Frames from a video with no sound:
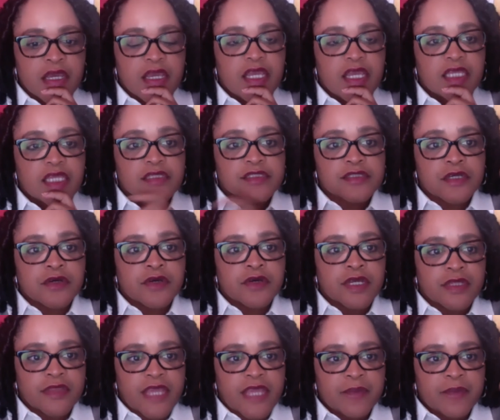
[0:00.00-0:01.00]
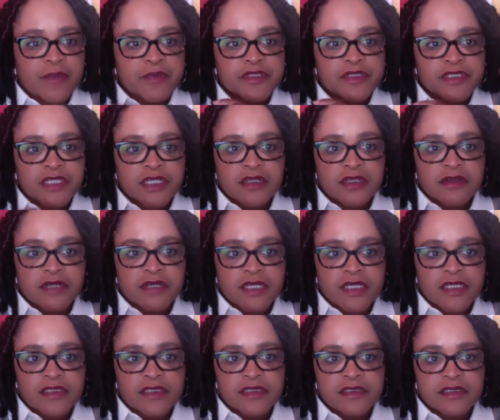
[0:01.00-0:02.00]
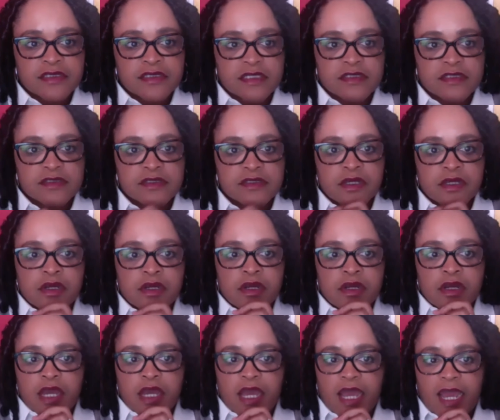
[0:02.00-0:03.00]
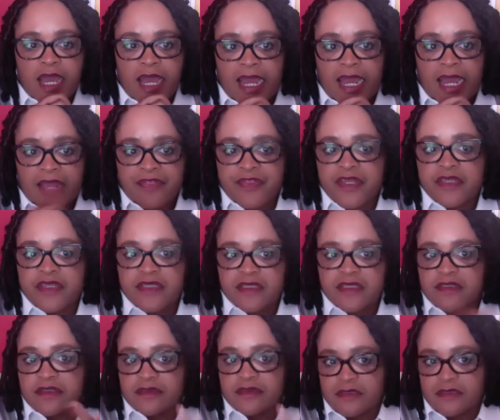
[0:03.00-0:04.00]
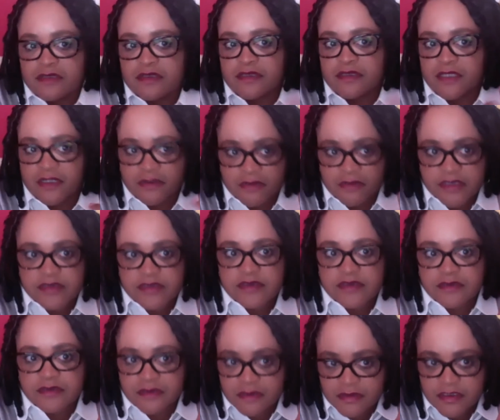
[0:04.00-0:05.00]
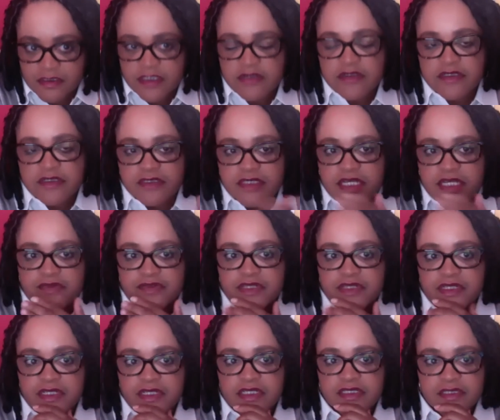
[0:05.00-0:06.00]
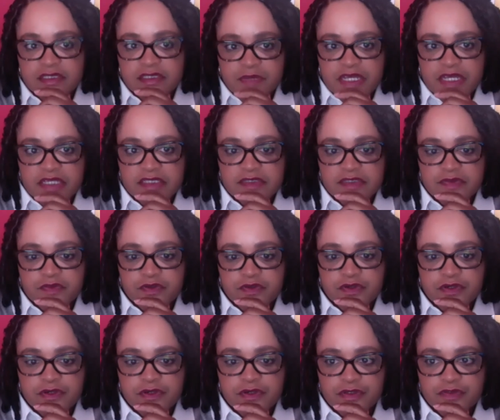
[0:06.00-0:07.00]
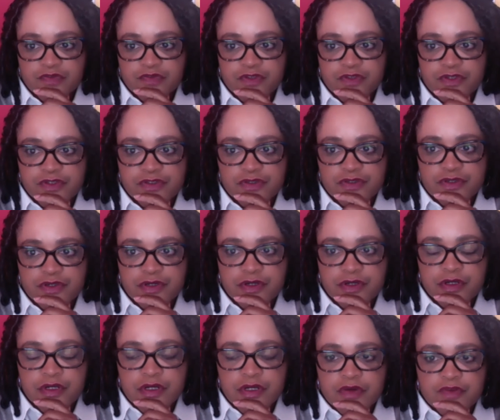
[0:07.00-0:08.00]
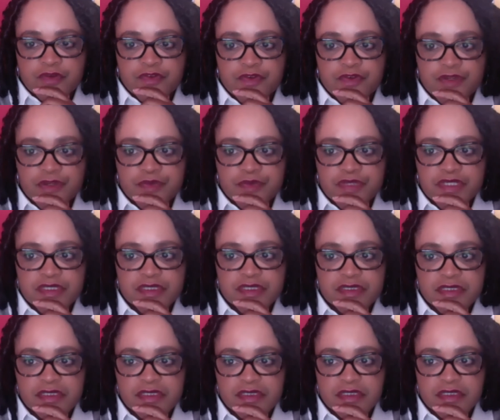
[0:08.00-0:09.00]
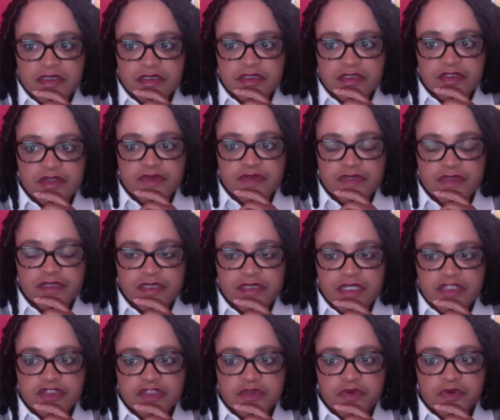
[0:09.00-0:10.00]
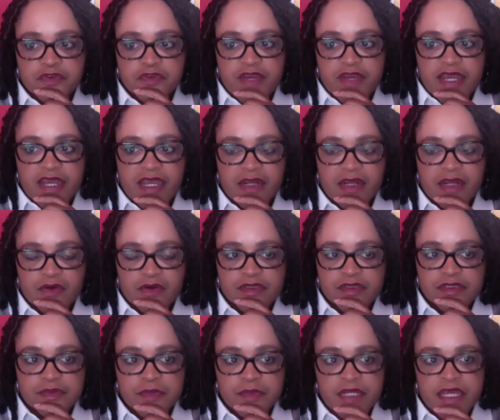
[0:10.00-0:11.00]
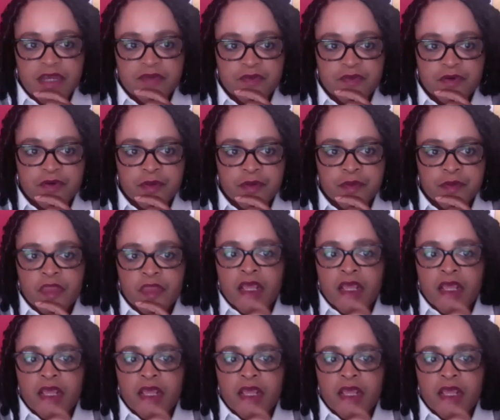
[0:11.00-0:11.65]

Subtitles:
And so in that particular instance, I think that there is definitely space for your business and the services that you provide on this platform.